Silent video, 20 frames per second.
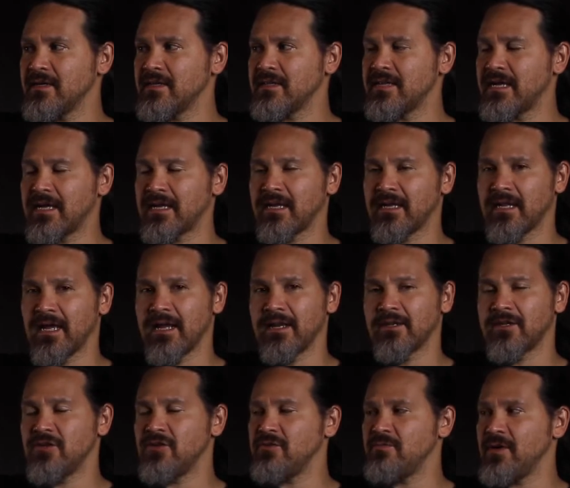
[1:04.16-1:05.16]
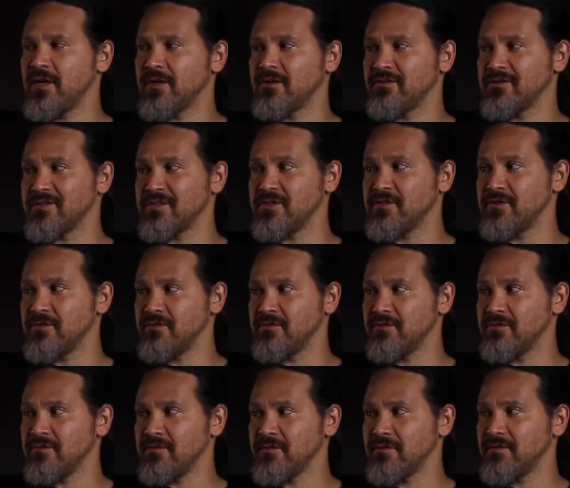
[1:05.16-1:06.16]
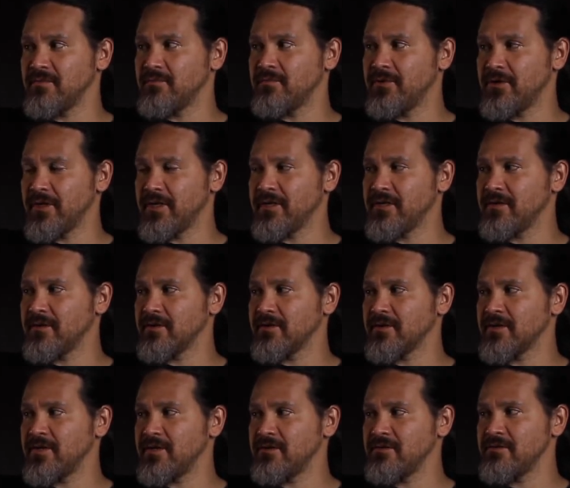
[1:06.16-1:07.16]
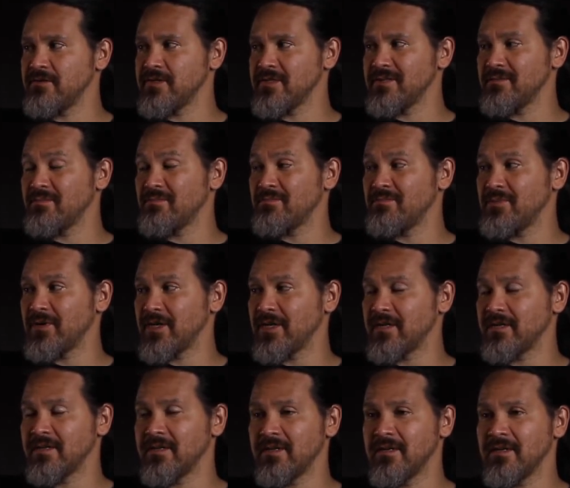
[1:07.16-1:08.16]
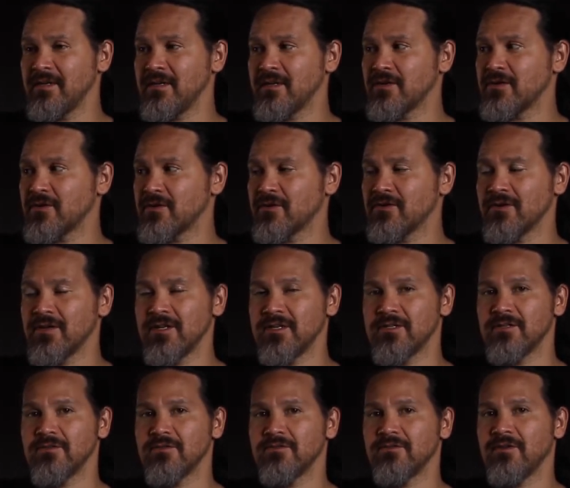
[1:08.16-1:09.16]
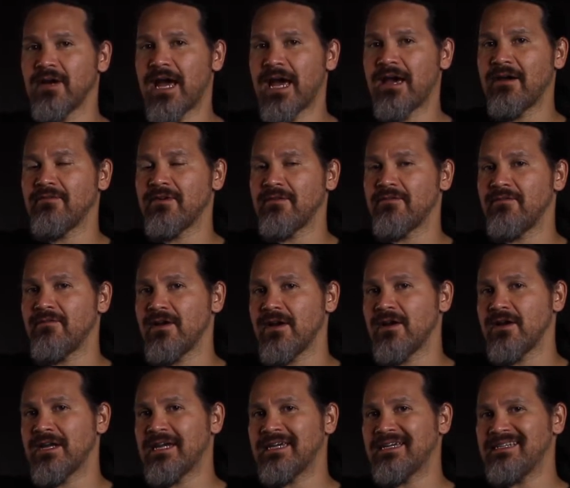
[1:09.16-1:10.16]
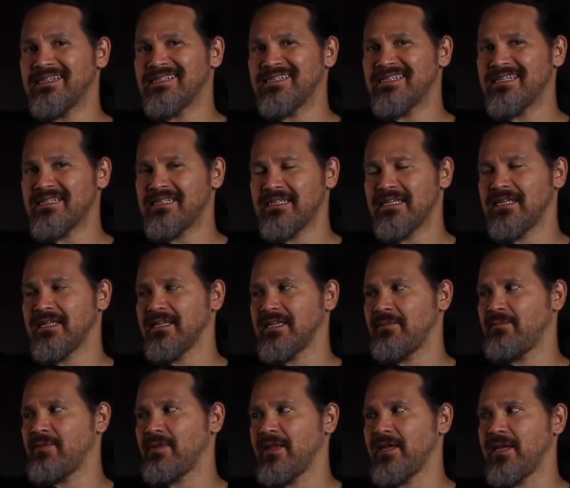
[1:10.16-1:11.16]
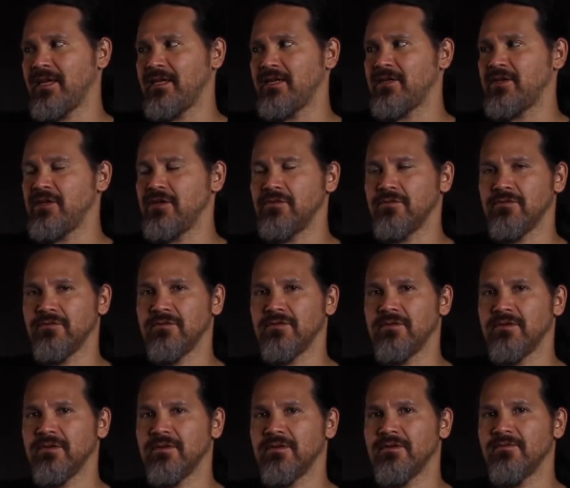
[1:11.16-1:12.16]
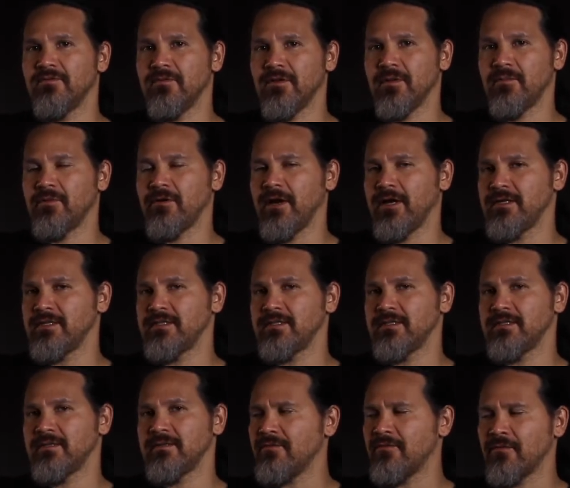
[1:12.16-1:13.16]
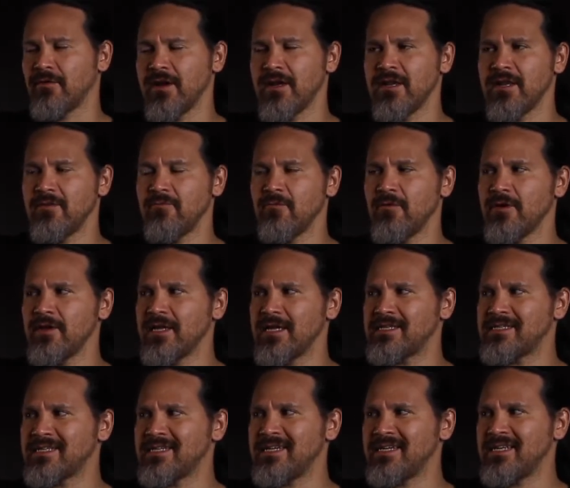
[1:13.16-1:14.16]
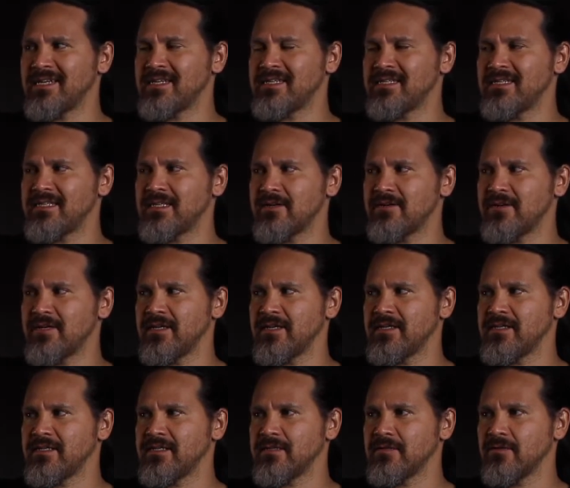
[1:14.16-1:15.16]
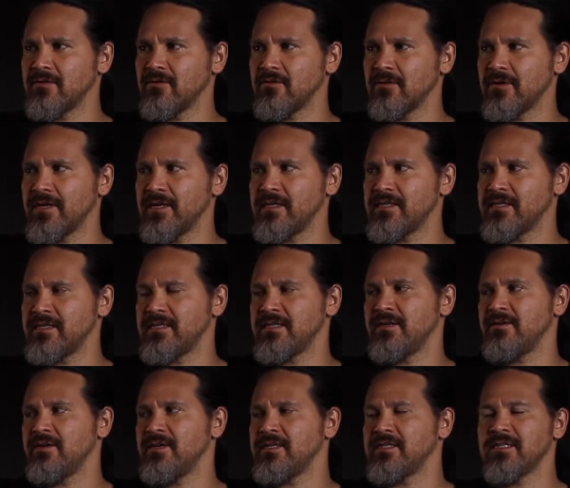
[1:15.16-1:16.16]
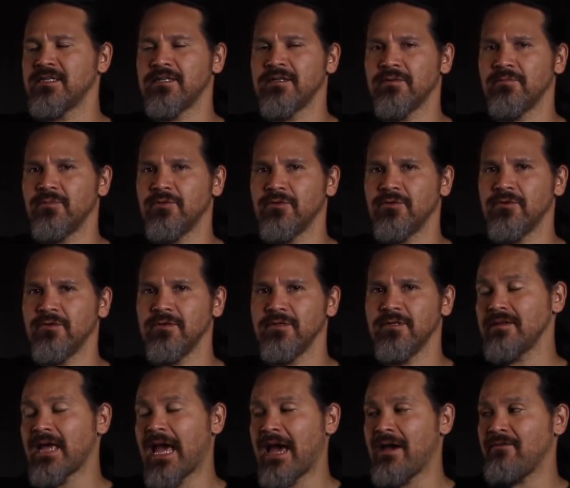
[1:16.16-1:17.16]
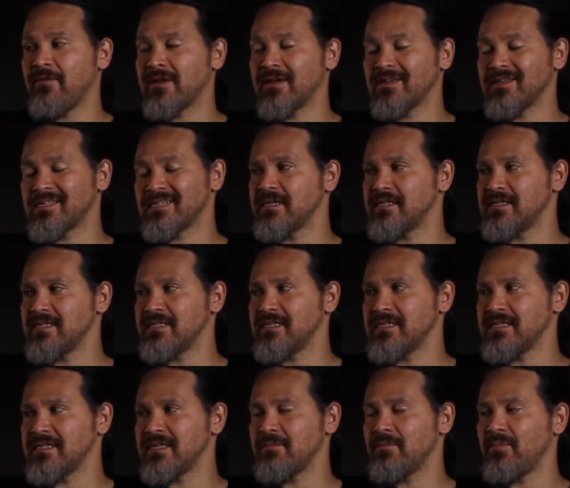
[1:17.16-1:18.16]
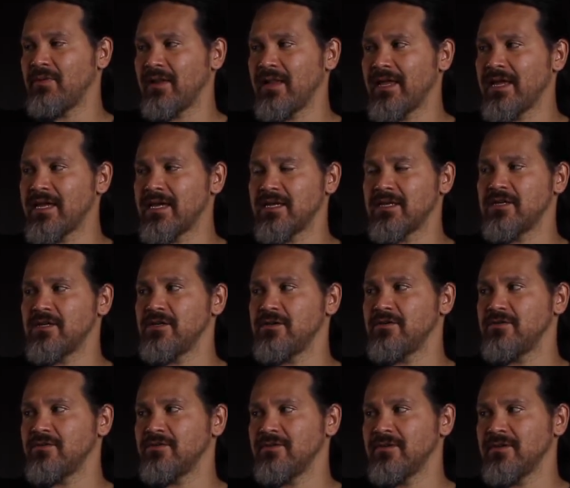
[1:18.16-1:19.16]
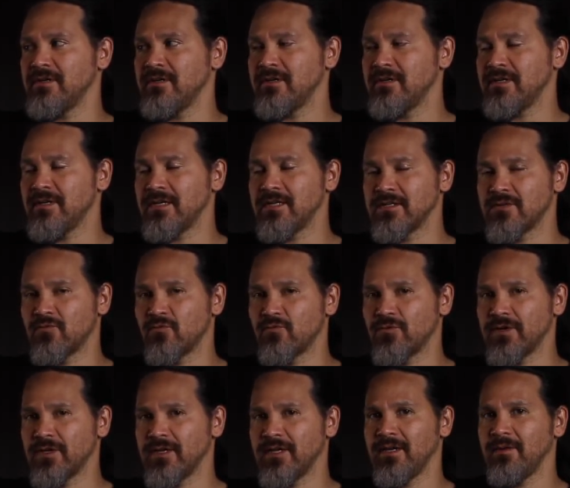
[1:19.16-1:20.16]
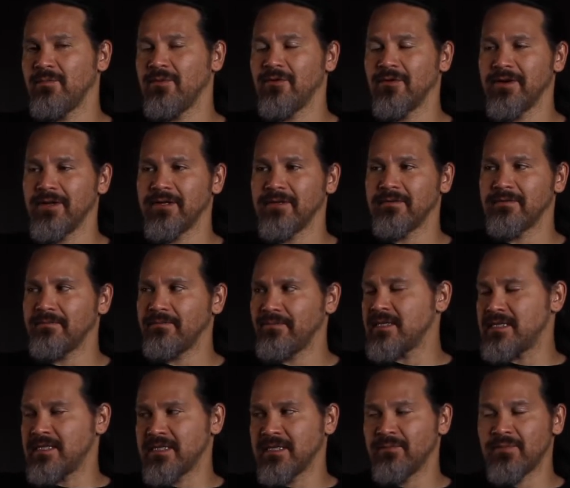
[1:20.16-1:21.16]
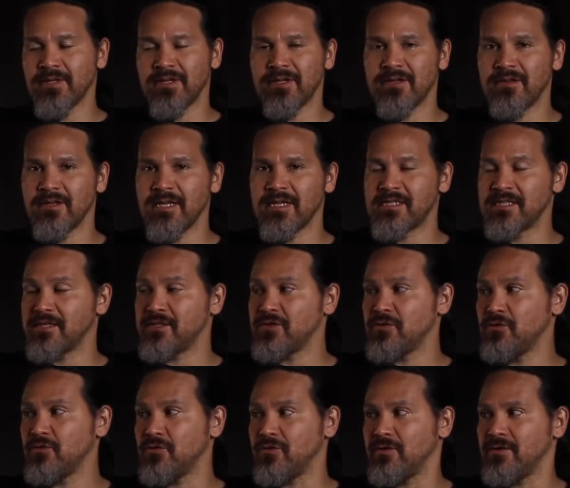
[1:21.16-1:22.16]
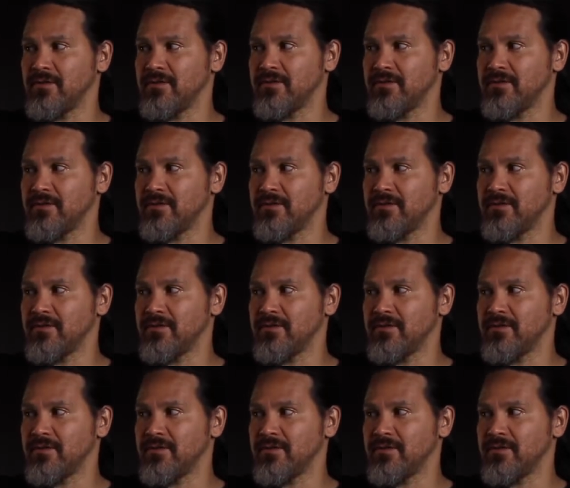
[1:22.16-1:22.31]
that a lot of cue makers do put into their cues, but you're going to have a very consistently playing cue for the price. For anyone that's getting serious or is serious in the pool, having a consistent playing cue is really important. It's something, it's a tool.